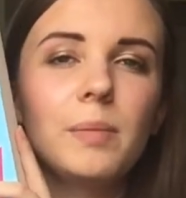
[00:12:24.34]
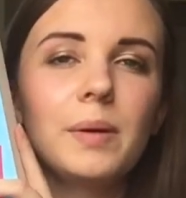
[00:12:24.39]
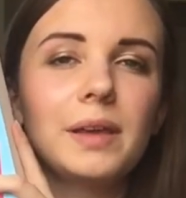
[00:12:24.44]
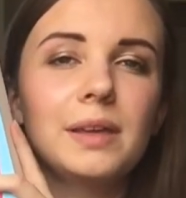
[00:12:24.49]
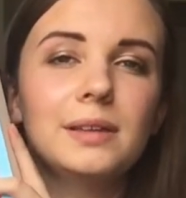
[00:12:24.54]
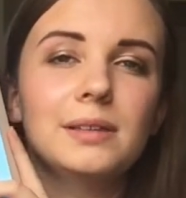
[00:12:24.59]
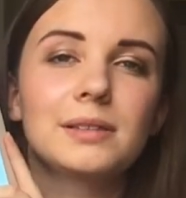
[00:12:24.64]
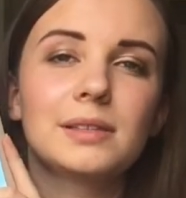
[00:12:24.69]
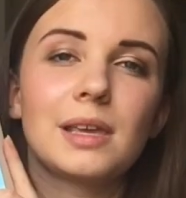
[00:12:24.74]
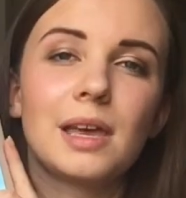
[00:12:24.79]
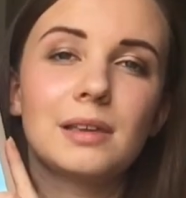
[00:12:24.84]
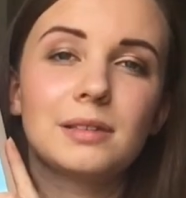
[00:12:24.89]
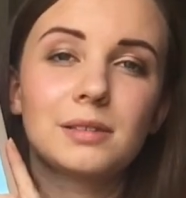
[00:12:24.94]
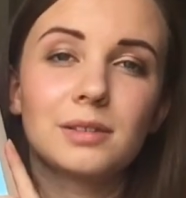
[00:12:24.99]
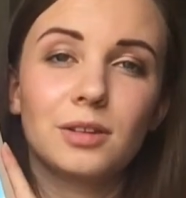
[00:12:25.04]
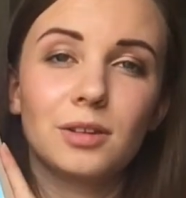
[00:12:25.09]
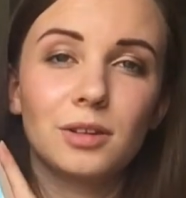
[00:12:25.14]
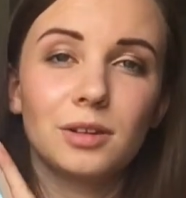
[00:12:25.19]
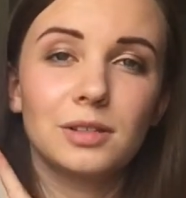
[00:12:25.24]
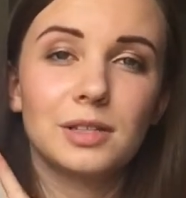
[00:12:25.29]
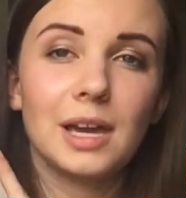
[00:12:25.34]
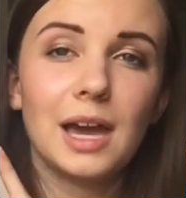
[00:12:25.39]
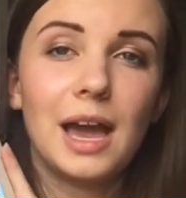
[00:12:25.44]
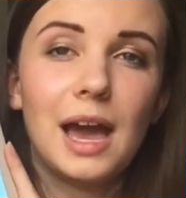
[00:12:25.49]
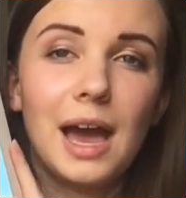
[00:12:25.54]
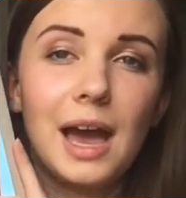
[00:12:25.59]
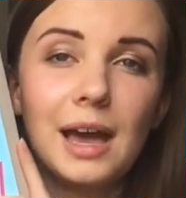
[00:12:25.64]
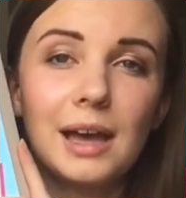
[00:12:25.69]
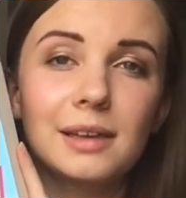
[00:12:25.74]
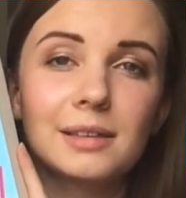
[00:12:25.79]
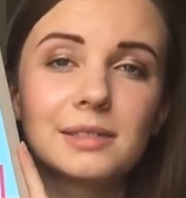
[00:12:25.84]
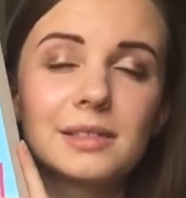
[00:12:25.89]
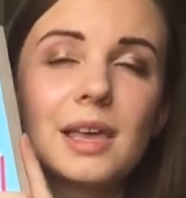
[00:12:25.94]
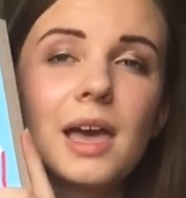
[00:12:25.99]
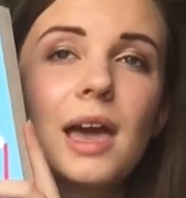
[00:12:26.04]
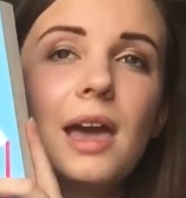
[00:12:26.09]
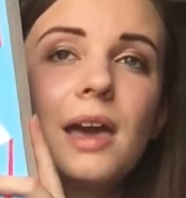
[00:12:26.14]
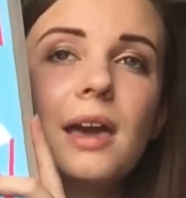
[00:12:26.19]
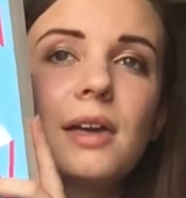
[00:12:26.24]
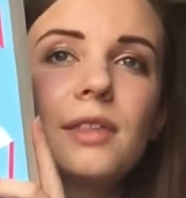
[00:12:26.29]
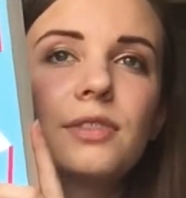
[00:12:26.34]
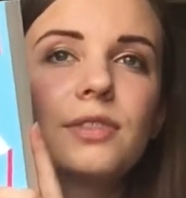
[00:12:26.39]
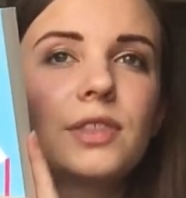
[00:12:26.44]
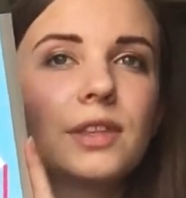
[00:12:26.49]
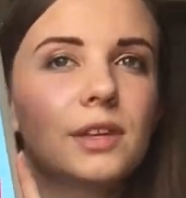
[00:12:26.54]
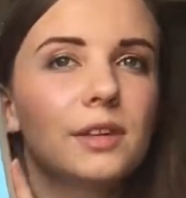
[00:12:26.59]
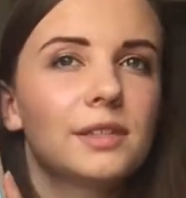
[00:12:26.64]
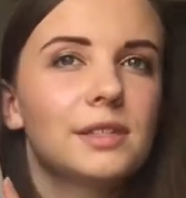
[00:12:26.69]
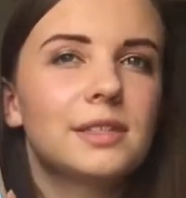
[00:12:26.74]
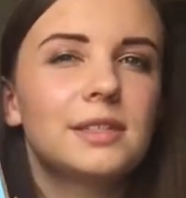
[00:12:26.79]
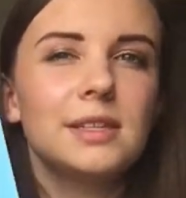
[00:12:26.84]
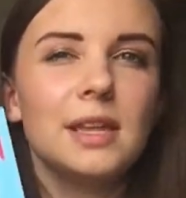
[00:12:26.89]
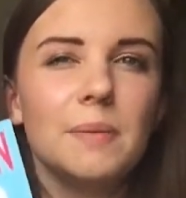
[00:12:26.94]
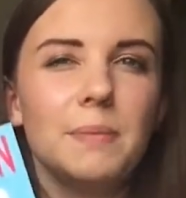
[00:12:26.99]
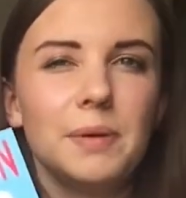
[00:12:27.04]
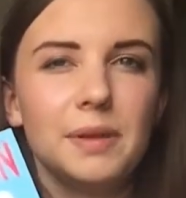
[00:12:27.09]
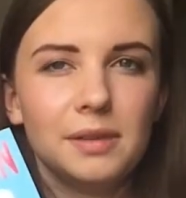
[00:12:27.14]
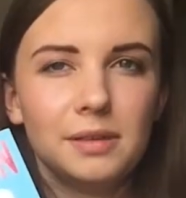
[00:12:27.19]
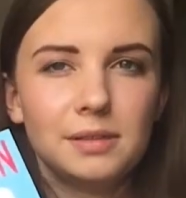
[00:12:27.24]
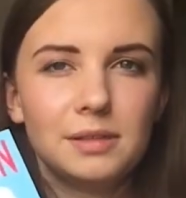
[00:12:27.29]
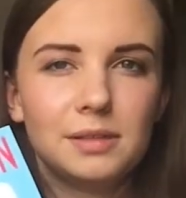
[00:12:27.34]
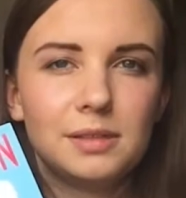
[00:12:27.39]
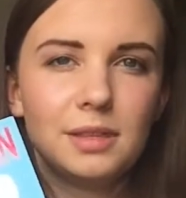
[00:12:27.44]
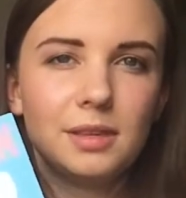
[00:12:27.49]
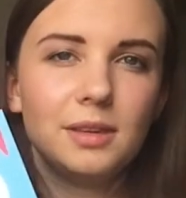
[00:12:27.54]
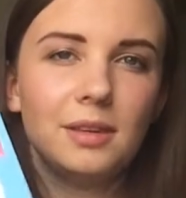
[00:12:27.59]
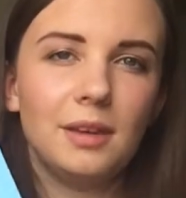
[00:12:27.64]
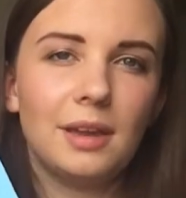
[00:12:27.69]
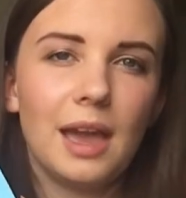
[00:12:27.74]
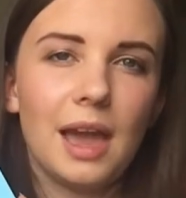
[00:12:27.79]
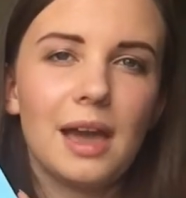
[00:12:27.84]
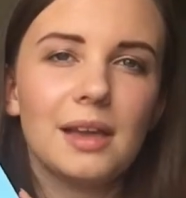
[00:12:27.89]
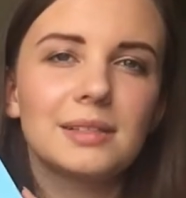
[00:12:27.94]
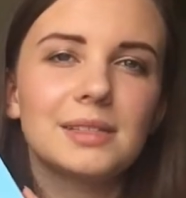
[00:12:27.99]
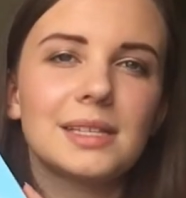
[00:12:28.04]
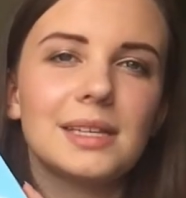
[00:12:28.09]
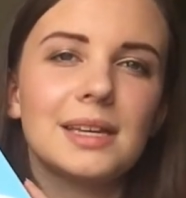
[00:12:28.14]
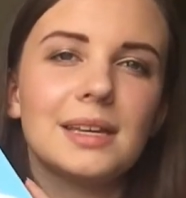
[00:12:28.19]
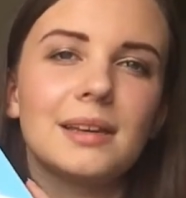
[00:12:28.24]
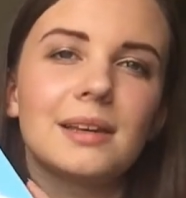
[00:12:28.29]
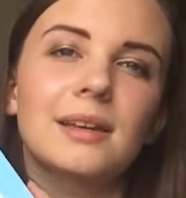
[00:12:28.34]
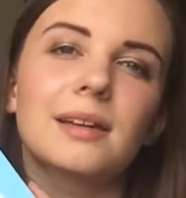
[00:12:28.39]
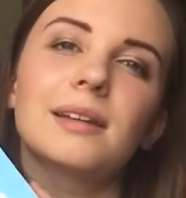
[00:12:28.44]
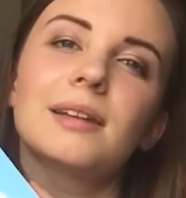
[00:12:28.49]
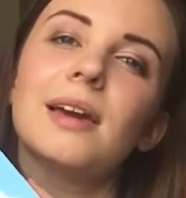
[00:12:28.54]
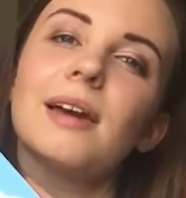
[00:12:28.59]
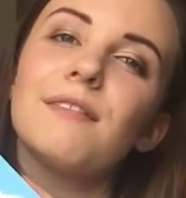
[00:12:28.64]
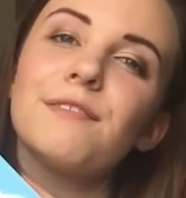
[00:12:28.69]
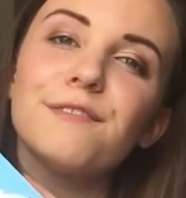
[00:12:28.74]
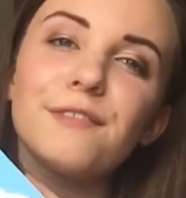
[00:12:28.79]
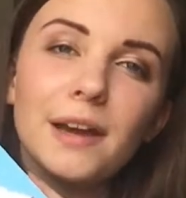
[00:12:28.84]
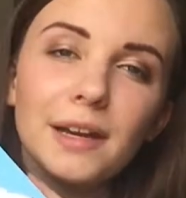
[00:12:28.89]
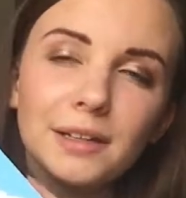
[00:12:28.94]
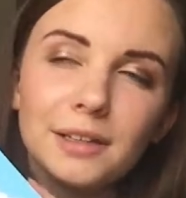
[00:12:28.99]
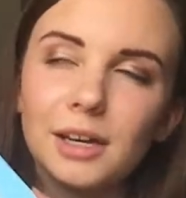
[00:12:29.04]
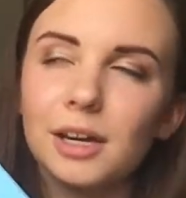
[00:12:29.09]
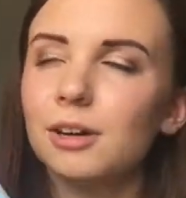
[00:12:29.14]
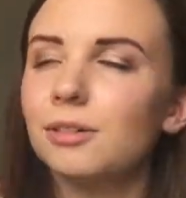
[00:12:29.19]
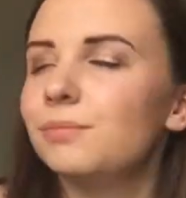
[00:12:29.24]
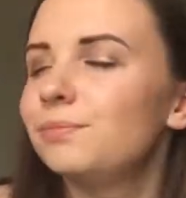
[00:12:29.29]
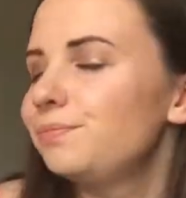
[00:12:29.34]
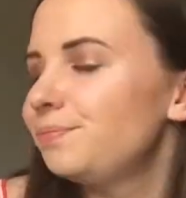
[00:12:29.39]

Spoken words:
it's as good as the snippets that you get in Fangirl.